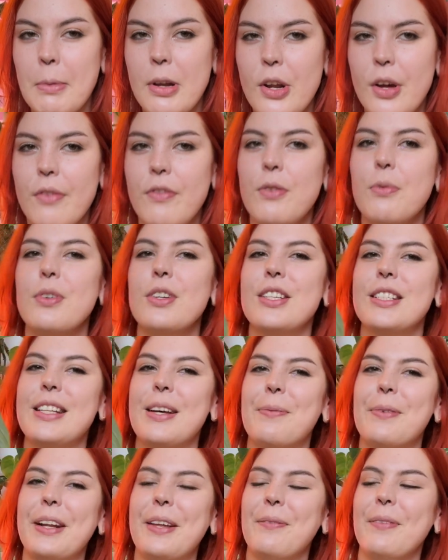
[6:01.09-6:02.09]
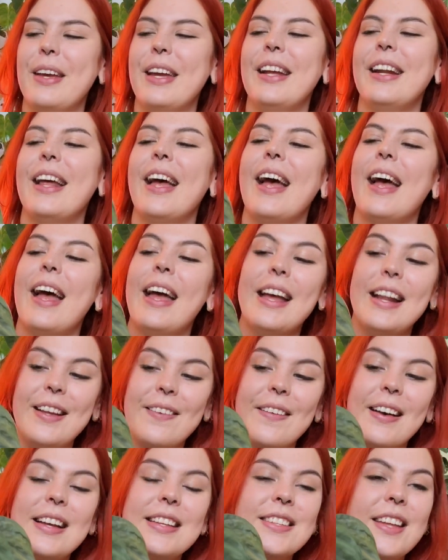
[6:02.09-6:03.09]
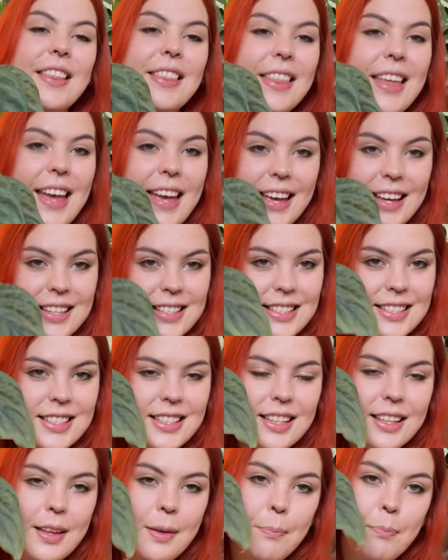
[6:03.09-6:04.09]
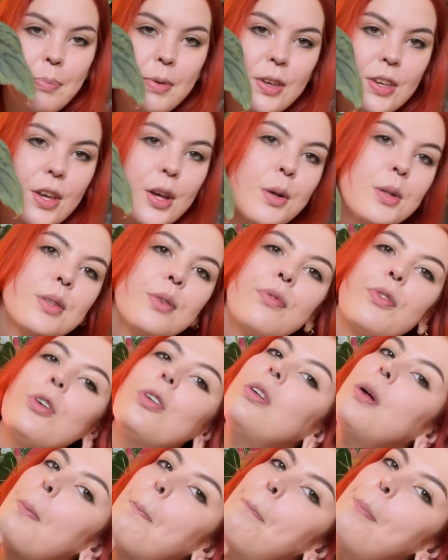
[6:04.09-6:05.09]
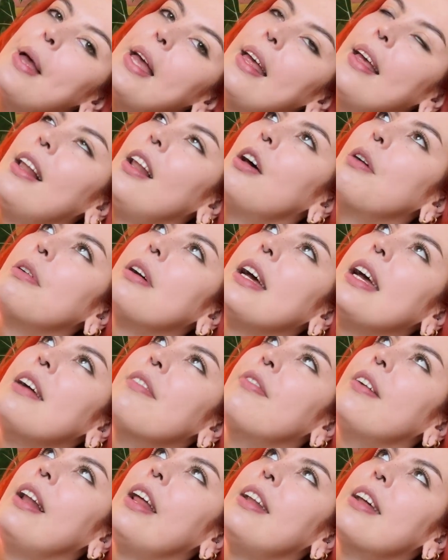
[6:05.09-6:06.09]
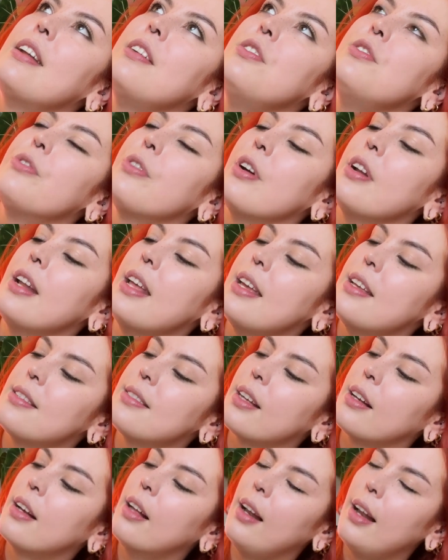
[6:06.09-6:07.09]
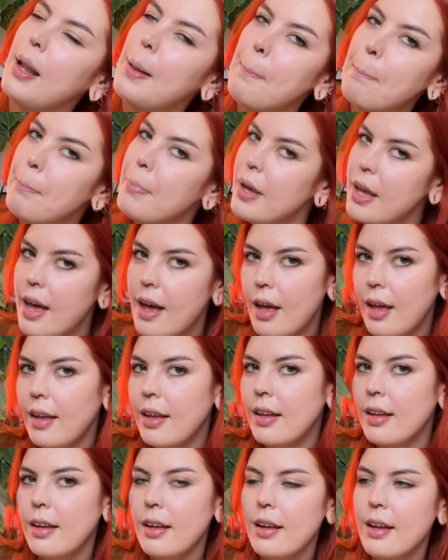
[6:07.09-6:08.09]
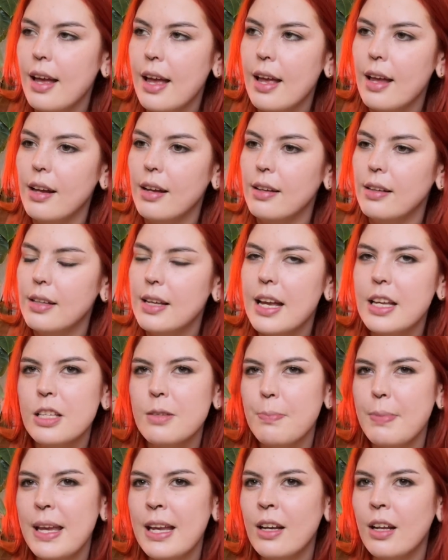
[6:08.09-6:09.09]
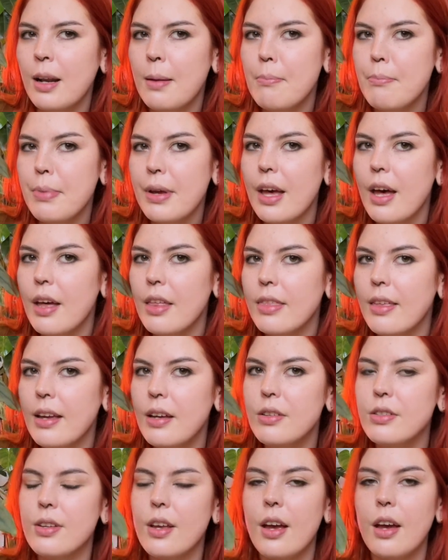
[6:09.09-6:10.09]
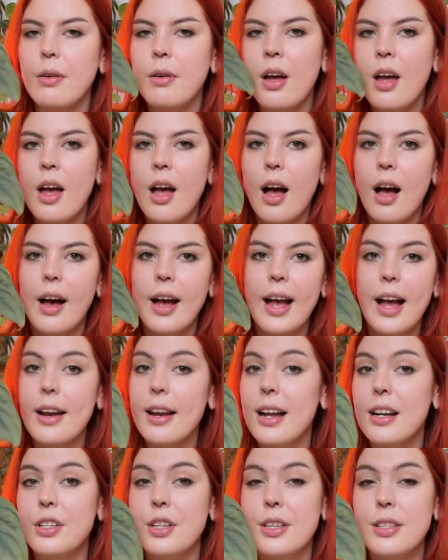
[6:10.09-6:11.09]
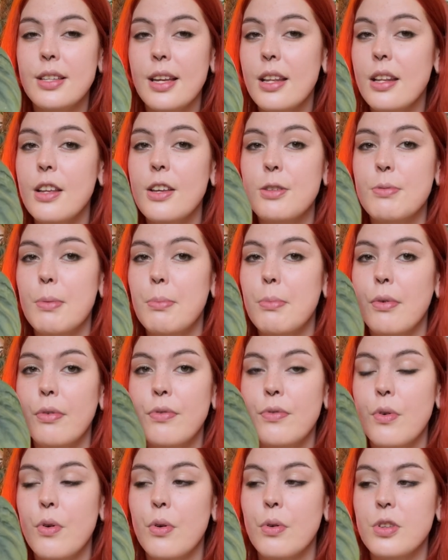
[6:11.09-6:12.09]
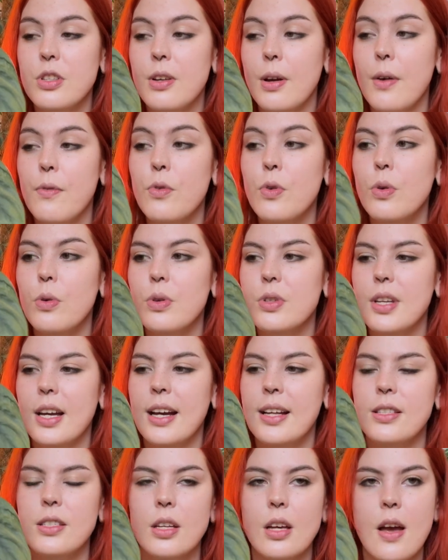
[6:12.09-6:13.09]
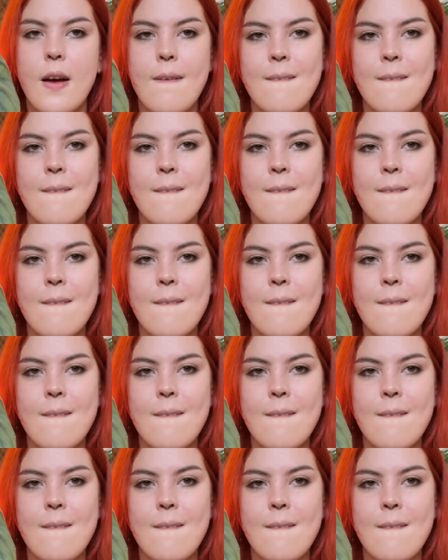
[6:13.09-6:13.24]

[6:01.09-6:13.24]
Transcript: know if you understand what I mean. Anyway, so this beautiful pillowy philodendron is the Columbia, SP Columbia, I think. So I hadn't actually seen this one before, so of course I had to